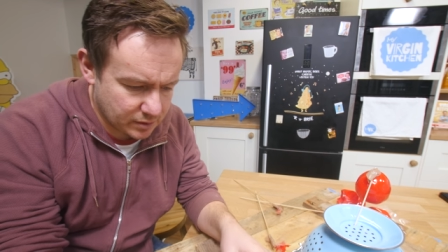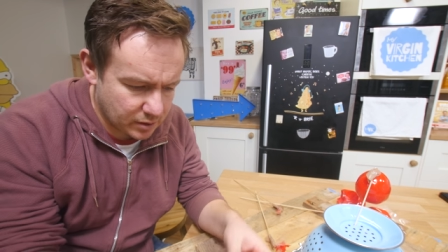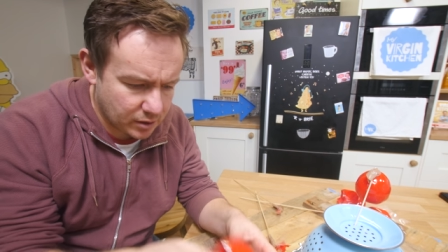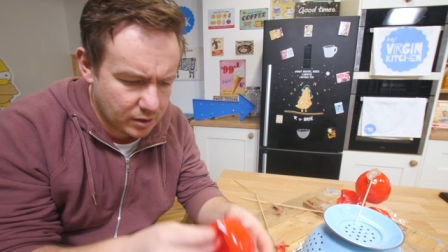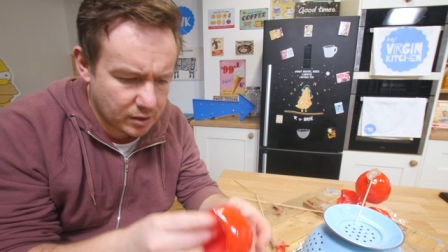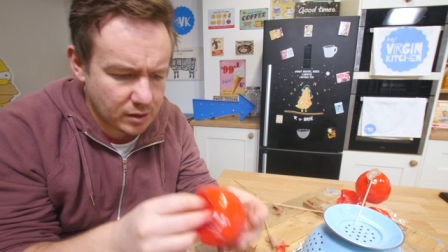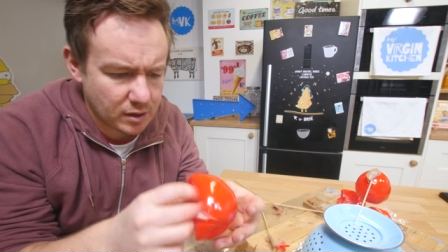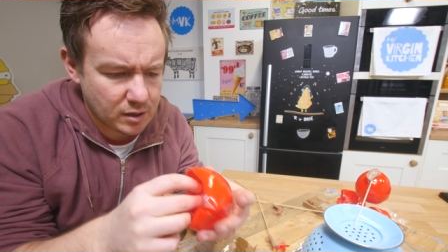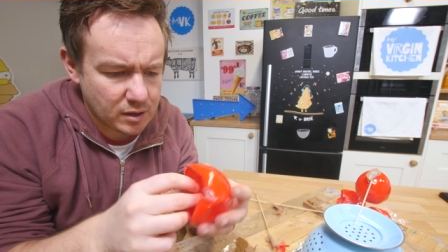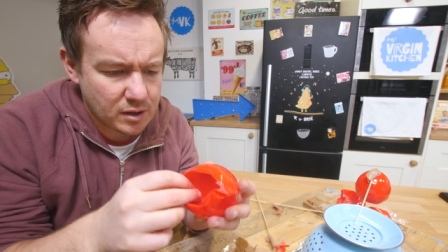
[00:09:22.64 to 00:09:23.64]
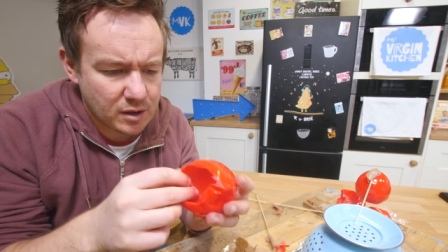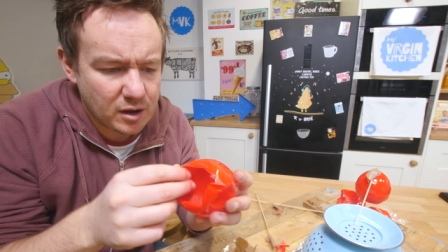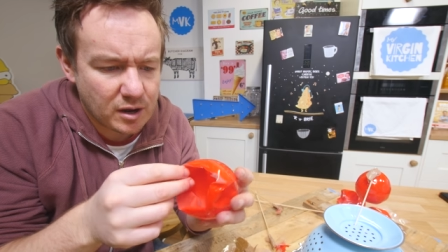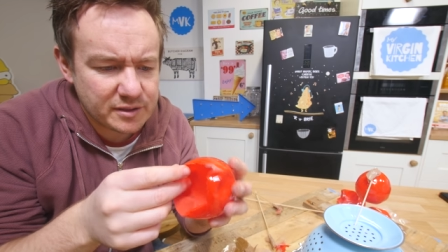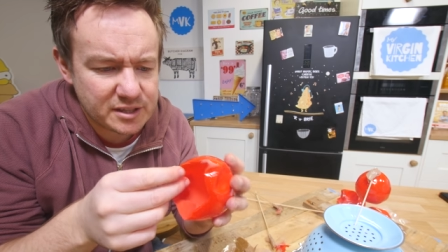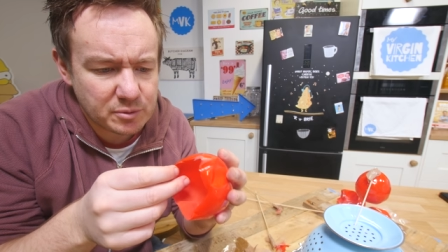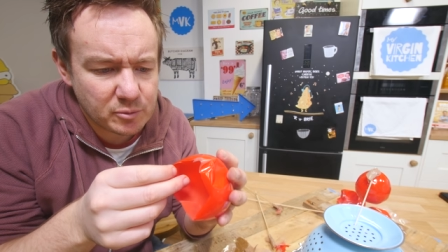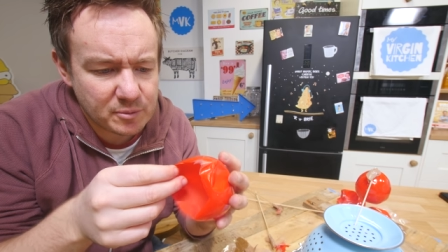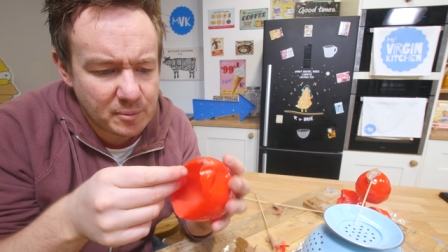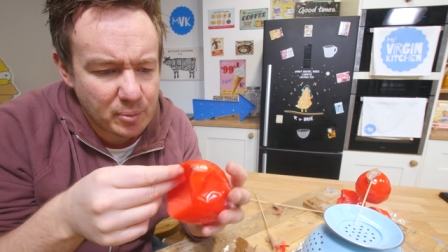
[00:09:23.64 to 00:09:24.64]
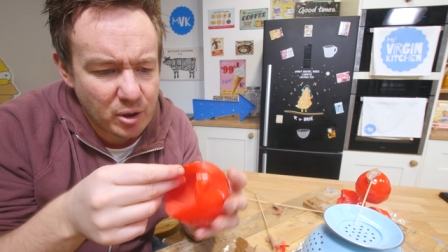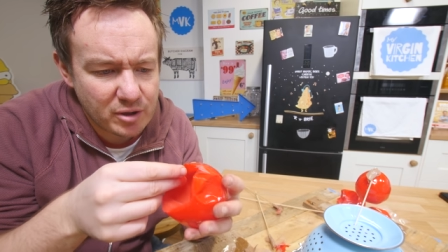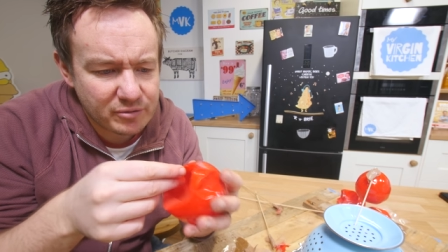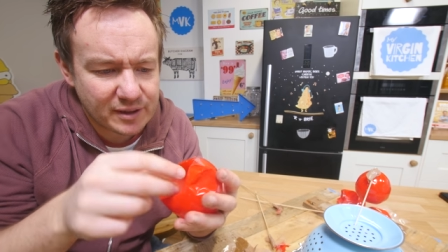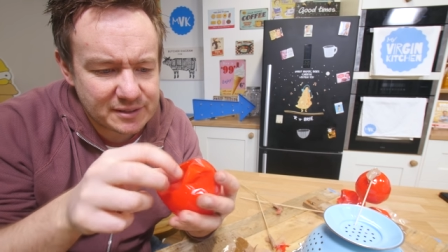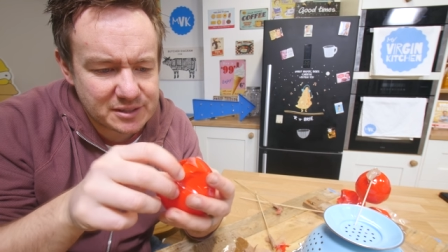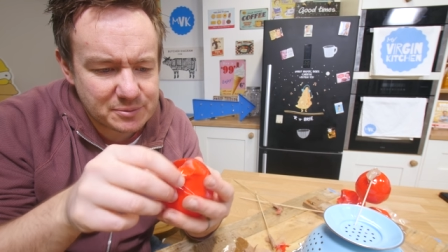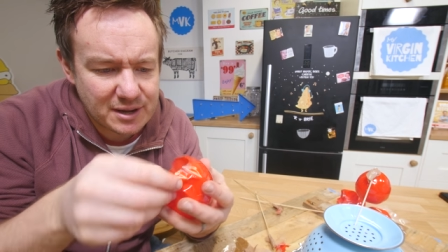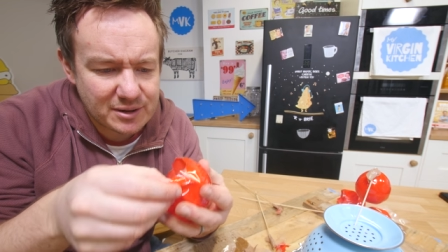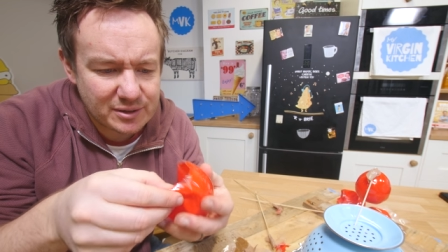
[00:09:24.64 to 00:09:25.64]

Ah. Oh, this one would have been perfect as well.